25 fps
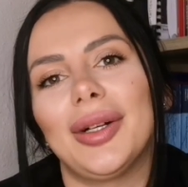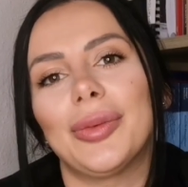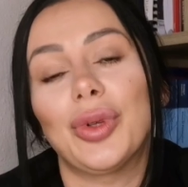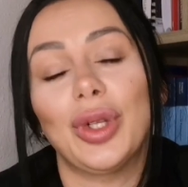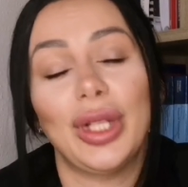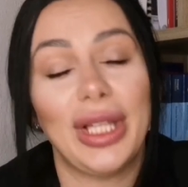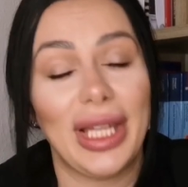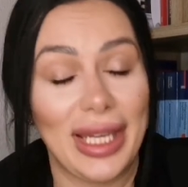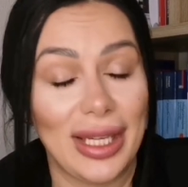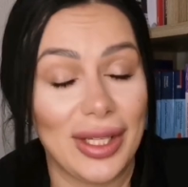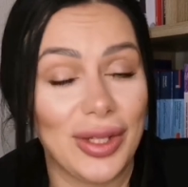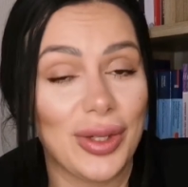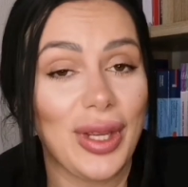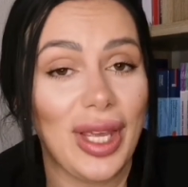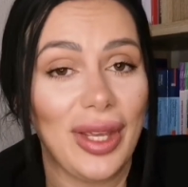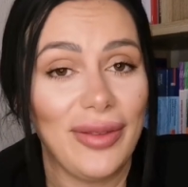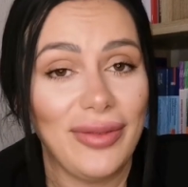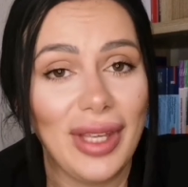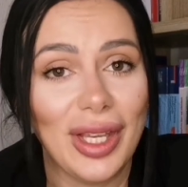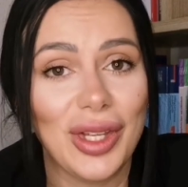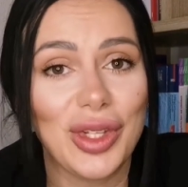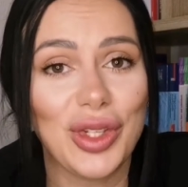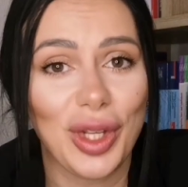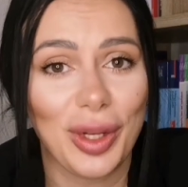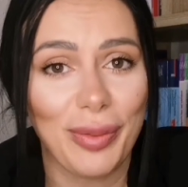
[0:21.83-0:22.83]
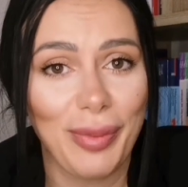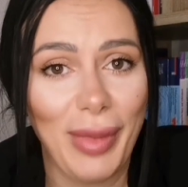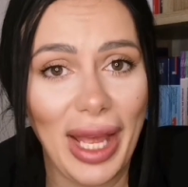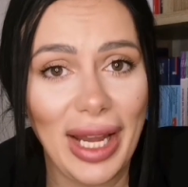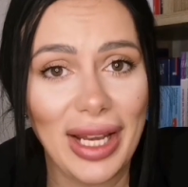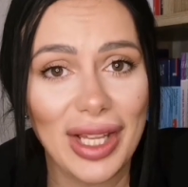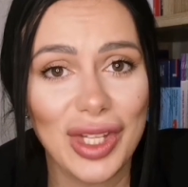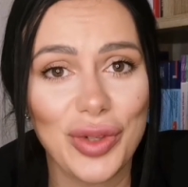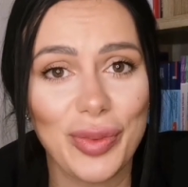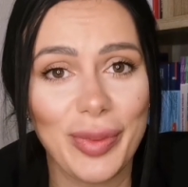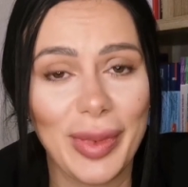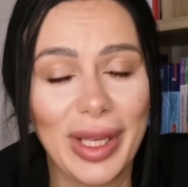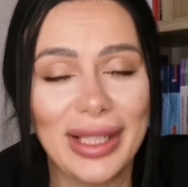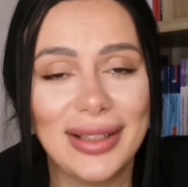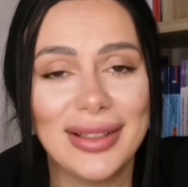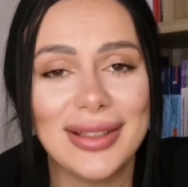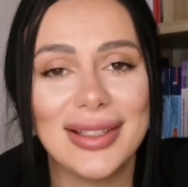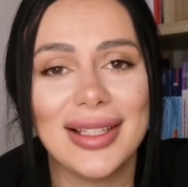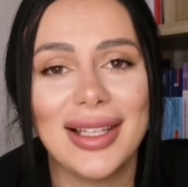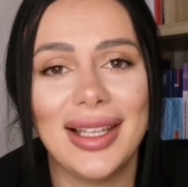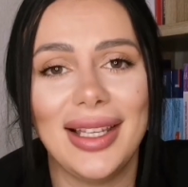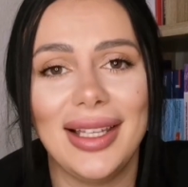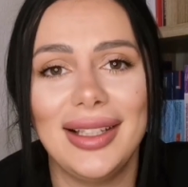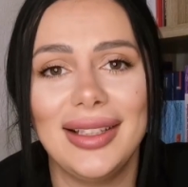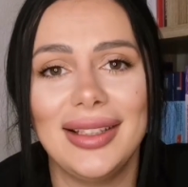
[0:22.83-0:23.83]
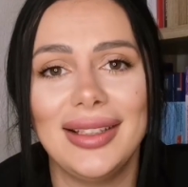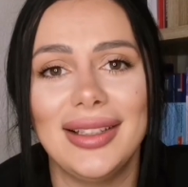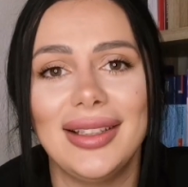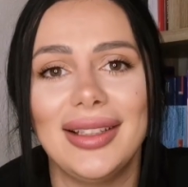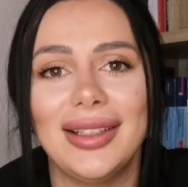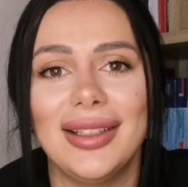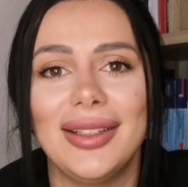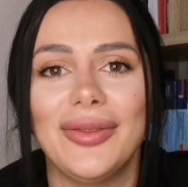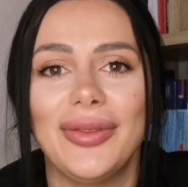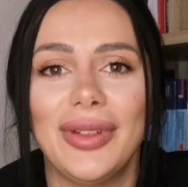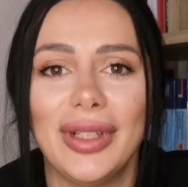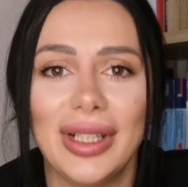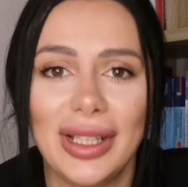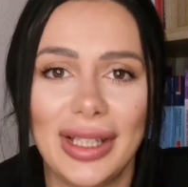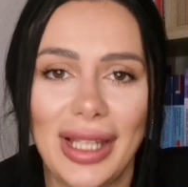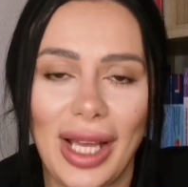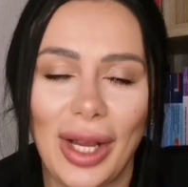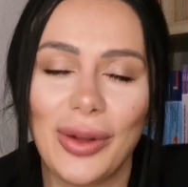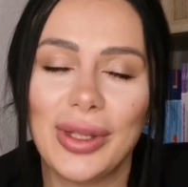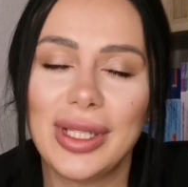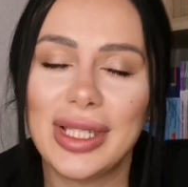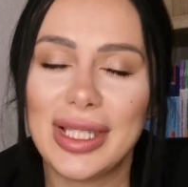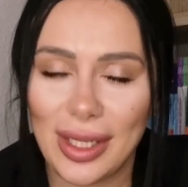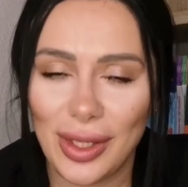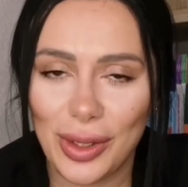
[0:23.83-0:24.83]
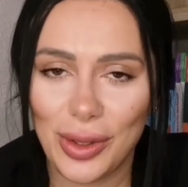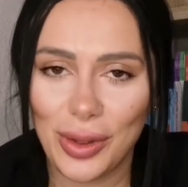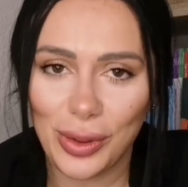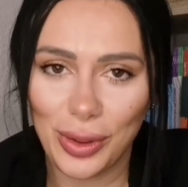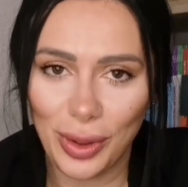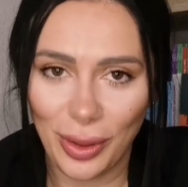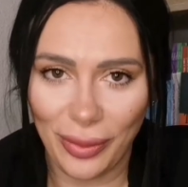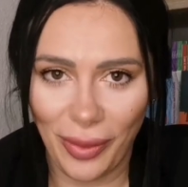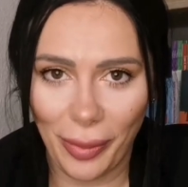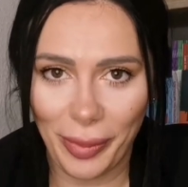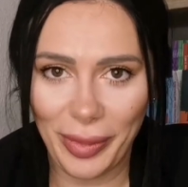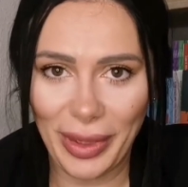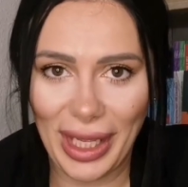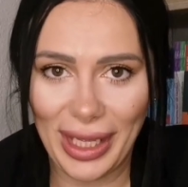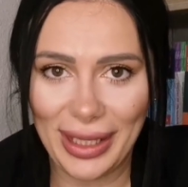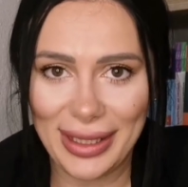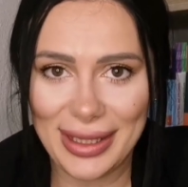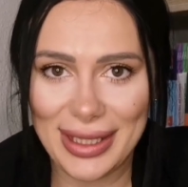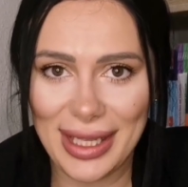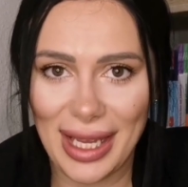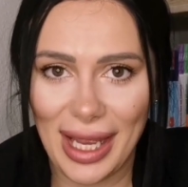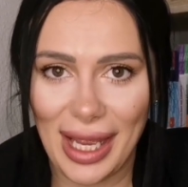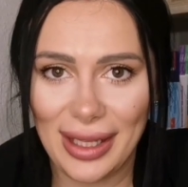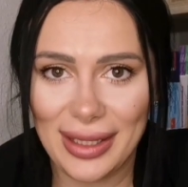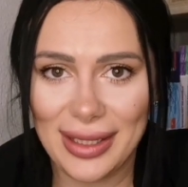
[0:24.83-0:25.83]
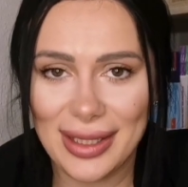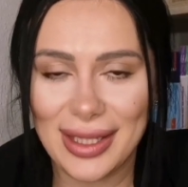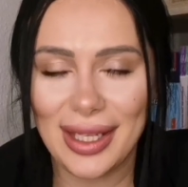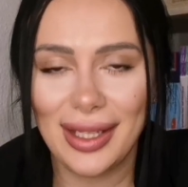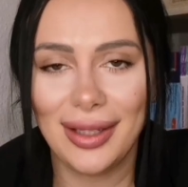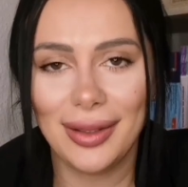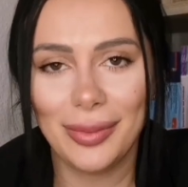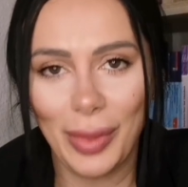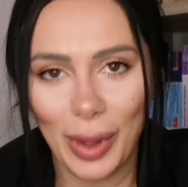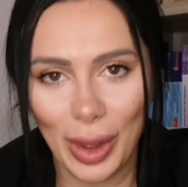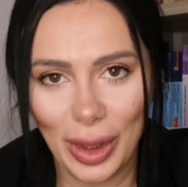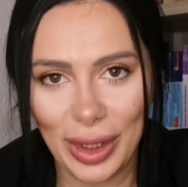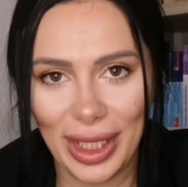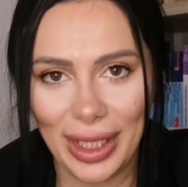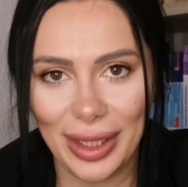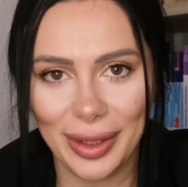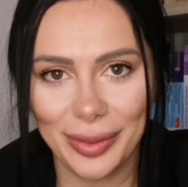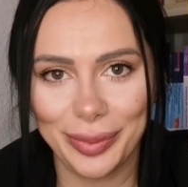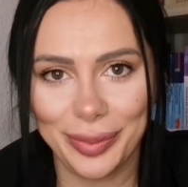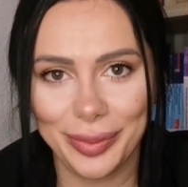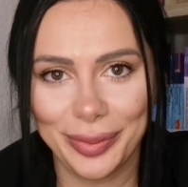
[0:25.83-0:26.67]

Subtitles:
related to aviation management in Wildau Institute of Applied Science in Berlin.